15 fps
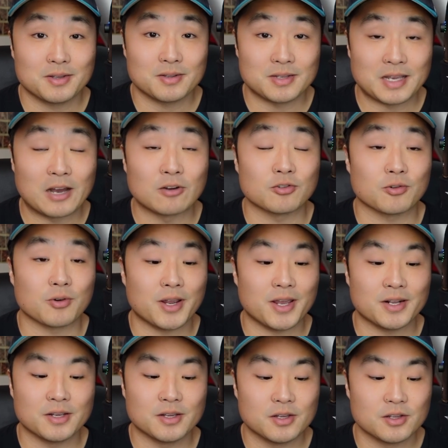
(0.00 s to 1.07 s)

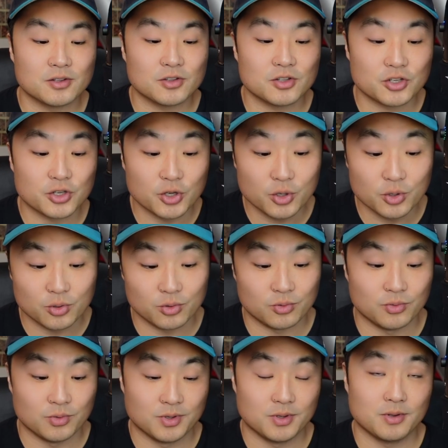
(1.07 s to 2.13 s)
downgrade
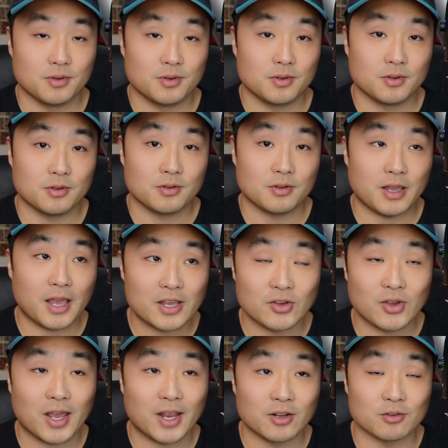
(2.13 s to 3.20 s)
to
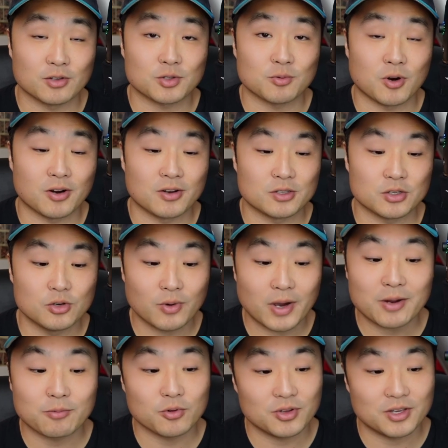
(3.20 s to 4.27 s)
Eugenio Suarez, who
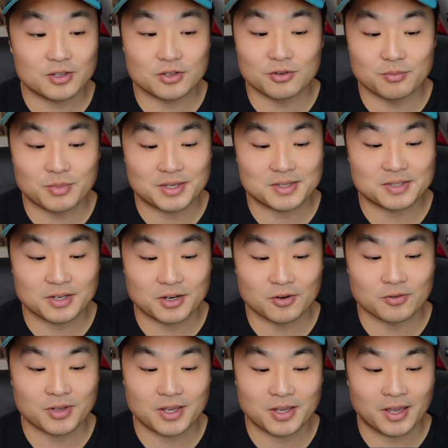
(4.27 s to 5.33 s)
I really do miss
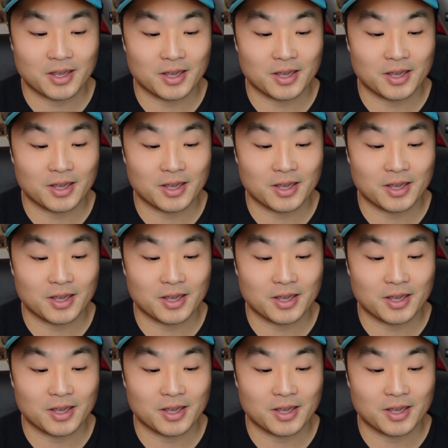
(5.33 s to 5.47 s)
dearly.